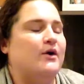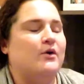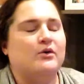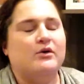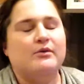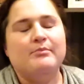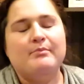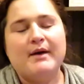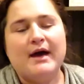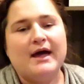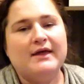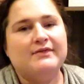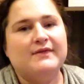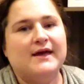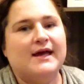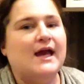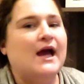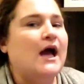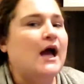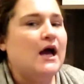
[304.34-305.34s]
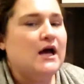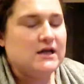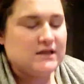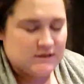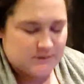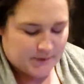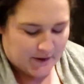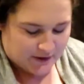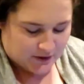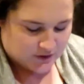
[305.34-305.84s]
I go to bed. Like,
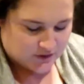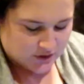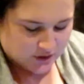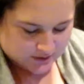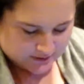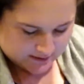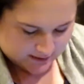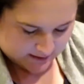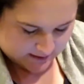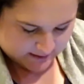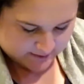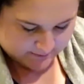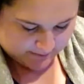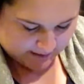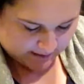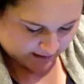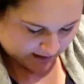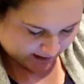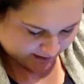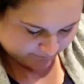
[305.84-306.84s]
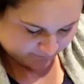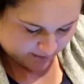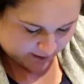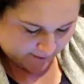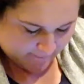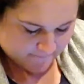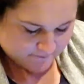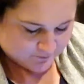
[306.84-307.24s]
Spider Solitaire is my life.